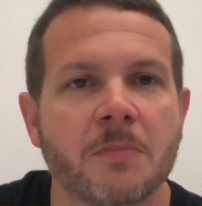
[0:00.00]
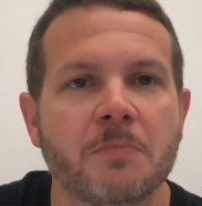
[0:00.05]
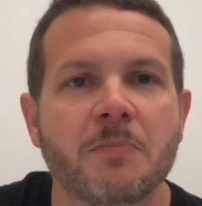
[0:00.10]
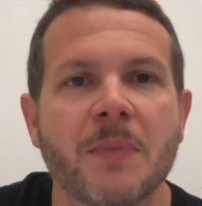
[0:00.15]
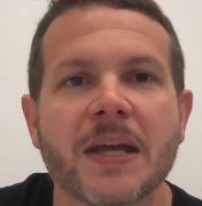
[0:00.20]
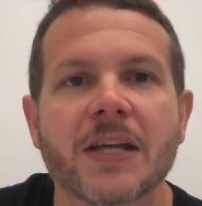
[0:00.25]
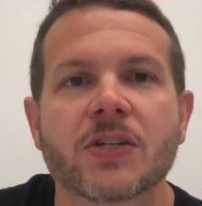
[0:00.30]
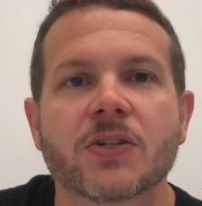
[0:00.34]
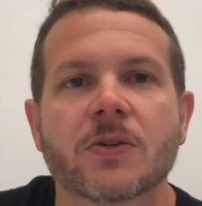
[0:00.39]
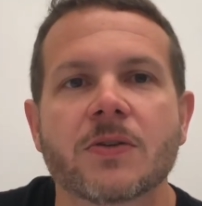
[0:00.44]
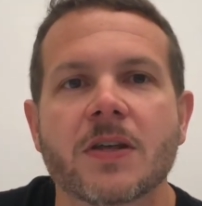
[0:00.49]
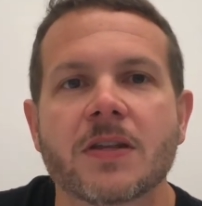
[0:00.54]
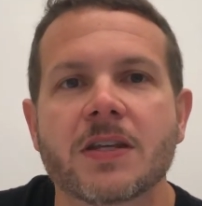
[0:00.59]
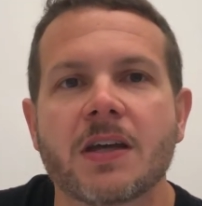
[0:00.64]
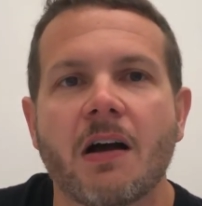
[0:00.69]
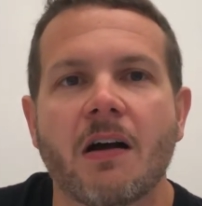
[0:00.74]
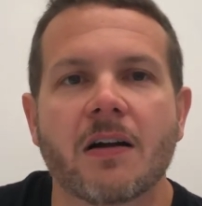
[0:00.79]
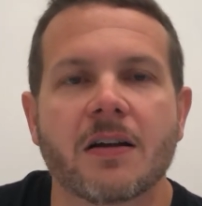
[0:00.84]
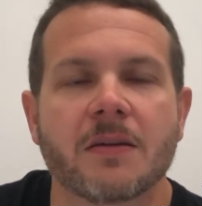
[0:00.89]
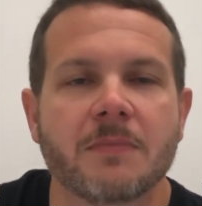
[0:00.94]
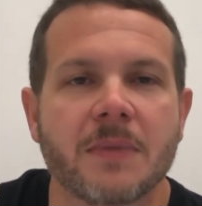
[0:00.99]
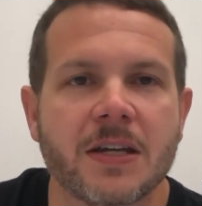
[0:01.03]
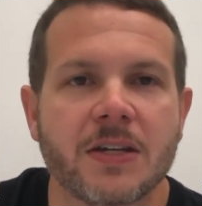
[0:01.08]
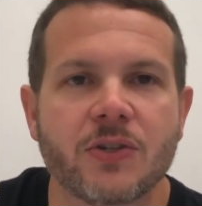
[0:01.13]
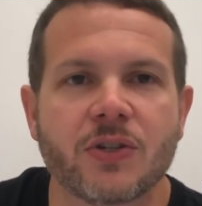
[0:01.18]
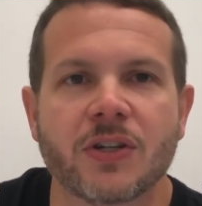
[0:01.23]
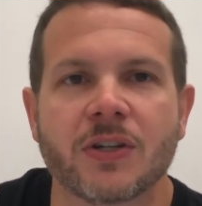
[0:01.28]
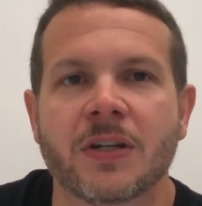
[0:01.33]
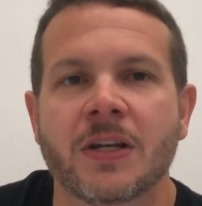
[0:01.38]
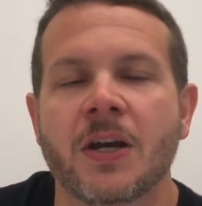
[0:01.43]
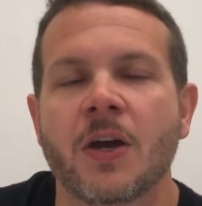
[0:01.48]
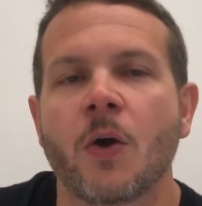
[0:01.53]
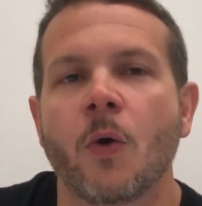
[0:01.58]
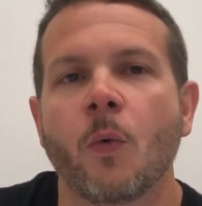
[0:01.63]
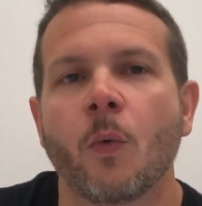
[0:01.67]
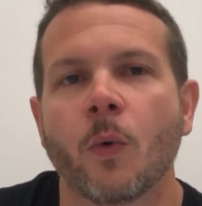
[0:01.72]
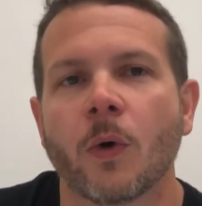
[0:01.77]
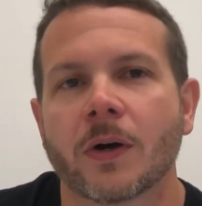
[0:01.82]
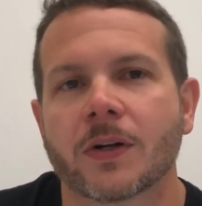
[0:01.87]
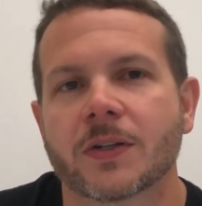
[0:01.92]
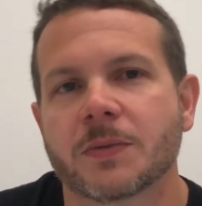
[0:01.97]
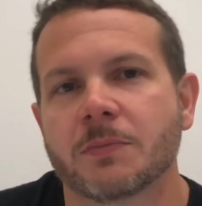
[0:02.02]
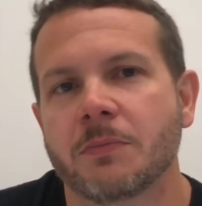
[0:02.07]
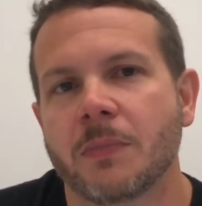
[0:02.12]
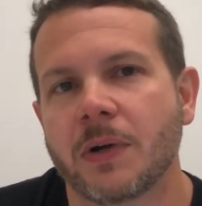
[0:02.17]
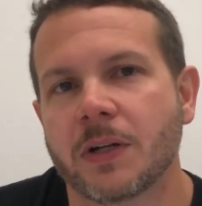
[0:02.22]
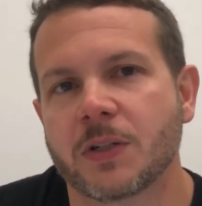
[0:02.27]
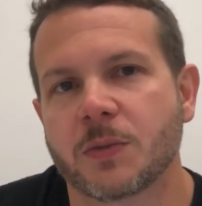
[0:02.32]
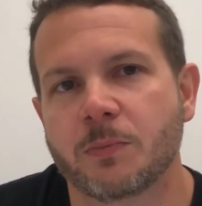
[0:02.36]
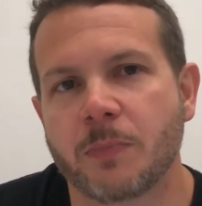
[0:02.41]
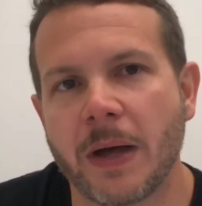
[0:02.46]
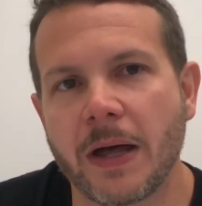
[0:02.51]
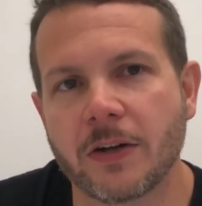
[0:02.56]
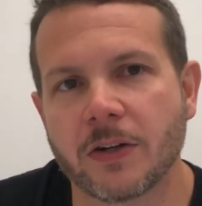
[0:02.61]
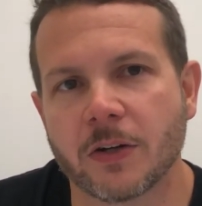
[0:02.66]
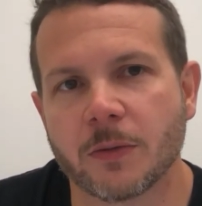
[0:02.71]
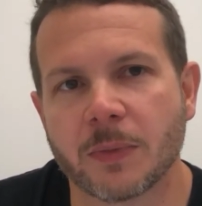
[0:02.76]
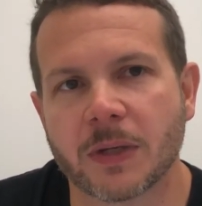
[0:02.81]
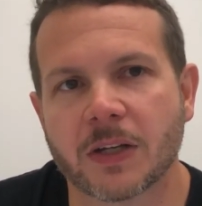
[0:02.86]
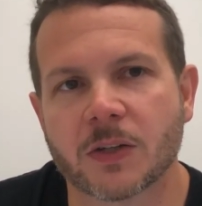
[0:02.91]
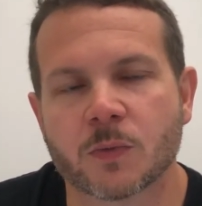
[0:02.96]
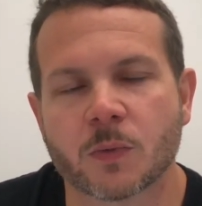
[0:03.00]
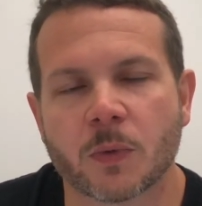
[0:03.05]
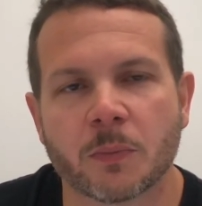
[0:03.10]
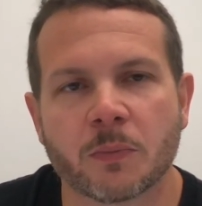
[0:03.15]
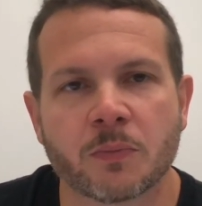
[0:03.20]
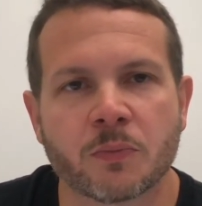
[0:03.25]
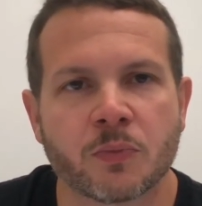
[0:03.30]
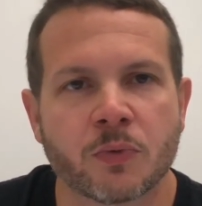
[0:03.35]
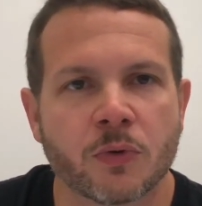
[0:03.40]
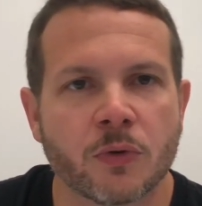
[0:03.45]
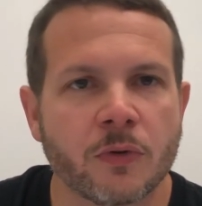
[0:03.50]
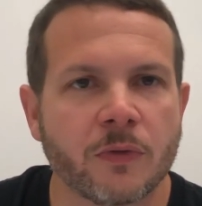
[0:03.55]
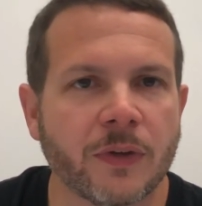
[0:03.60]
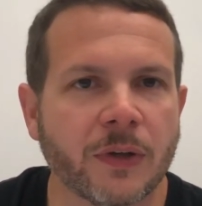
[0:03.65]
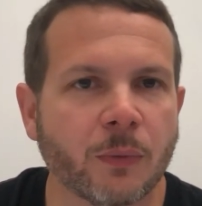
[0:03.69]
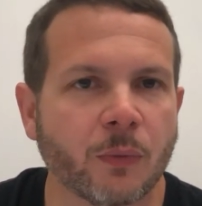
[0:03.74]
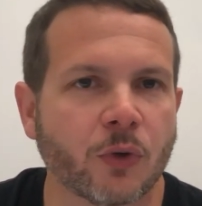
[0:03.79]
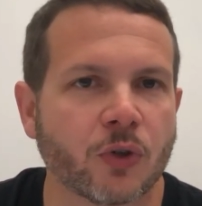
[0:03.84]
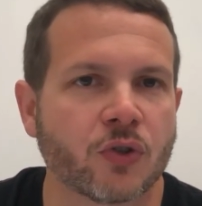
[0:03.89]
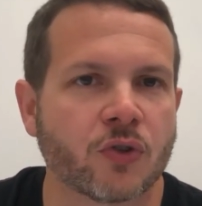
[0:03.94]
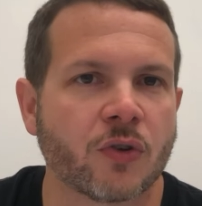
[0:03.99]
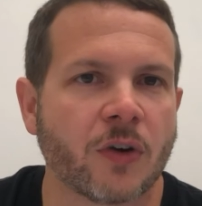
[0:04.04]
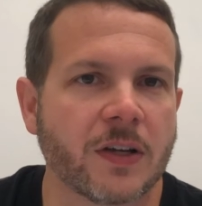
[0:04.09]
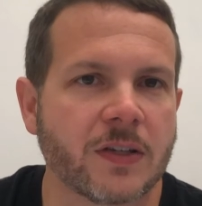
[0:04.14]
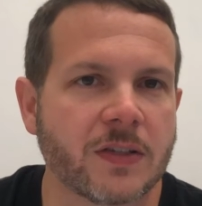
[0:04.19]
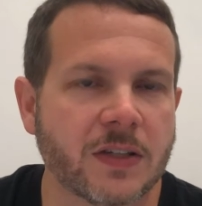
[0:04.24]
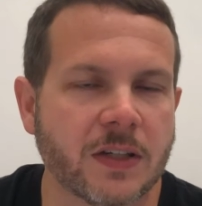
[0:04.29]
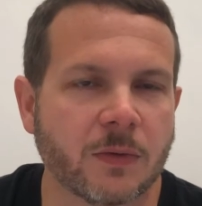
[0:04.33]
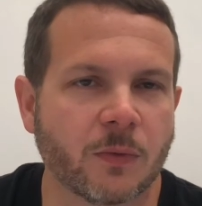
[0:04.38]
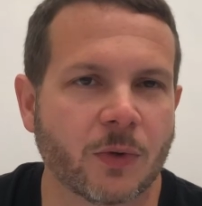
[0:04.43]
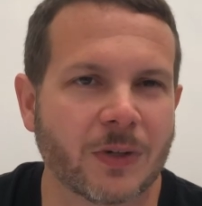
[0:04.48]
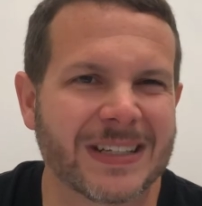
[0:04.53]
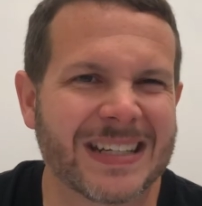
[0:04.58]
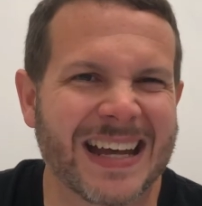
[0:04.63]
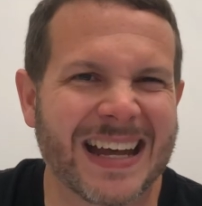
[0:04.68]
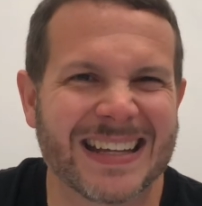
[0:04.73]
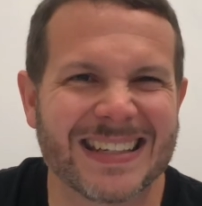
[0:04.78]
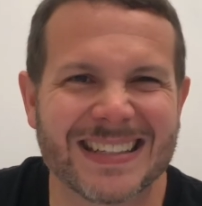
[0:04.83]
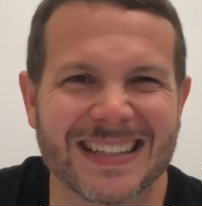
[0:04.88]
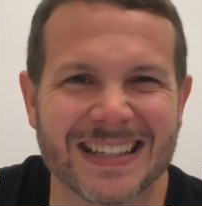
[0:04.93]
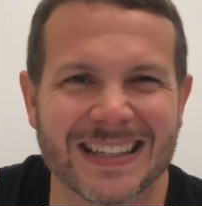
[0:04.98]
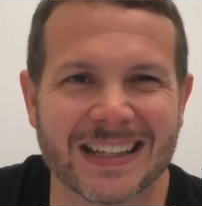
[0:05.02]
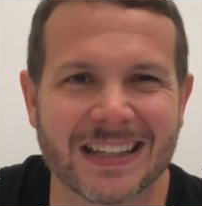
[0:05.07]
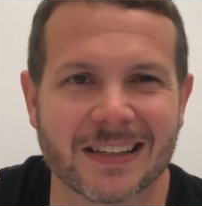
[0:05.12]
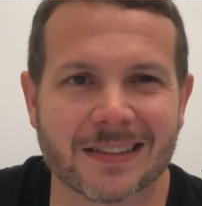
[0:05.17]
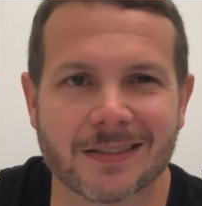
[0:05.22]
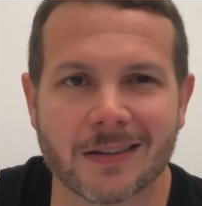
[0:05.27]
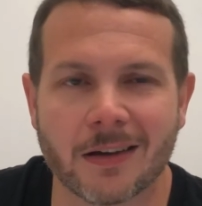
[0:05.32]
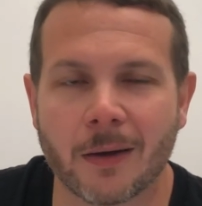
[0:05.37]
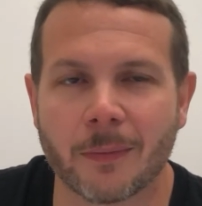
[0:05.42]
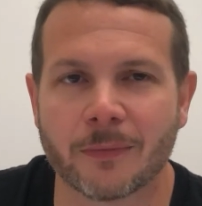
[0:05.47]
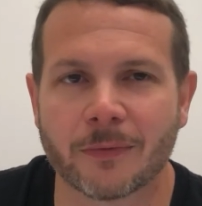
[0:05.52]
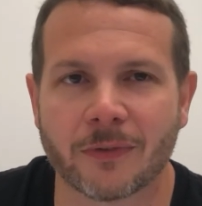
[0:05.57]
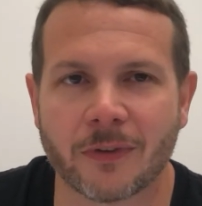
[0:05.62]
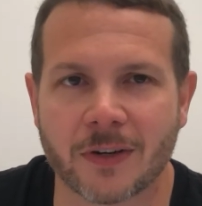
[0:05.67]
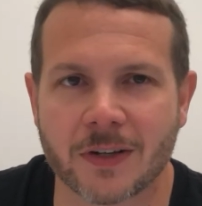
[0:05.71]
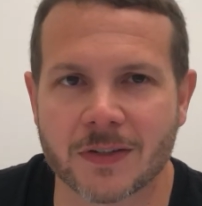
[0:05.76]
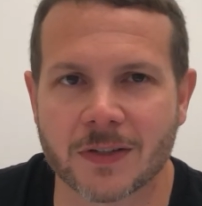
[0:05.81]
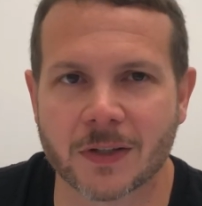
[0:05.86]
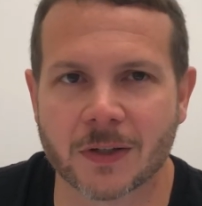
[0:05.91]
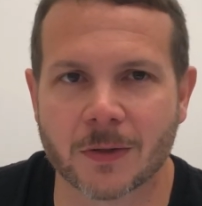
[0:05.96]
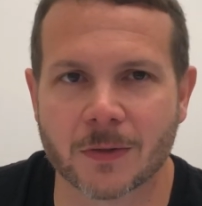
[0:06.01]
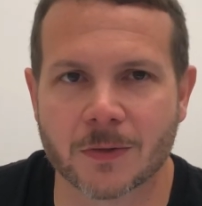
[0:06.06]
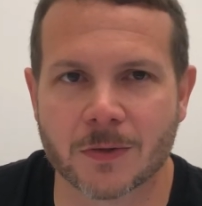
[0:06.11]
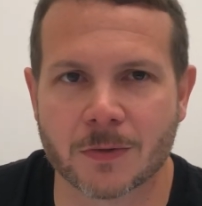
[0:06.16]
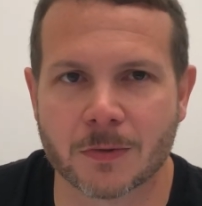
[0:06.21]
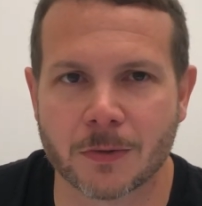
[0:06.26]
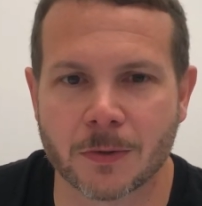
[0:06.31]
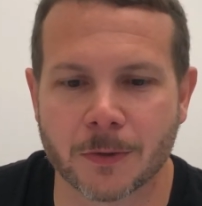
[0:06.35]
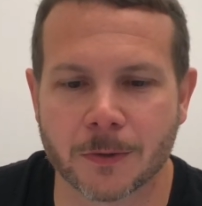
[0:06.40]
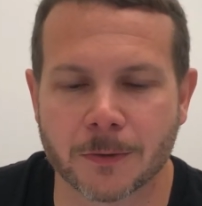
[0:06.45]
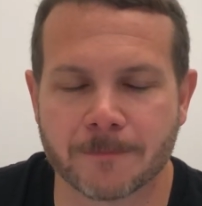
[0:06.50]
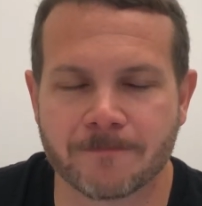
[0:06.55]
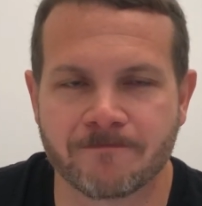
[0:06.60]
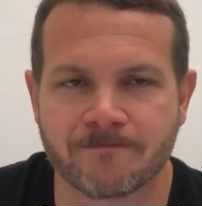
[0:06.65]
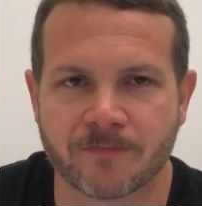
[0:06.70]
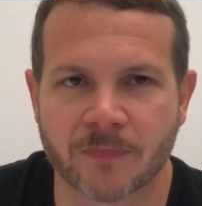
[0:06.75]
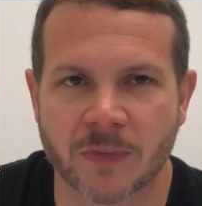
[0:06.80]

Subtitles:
make sure that the automation works much better because we're proving, we're trusting, we're testing things up front as it goes through.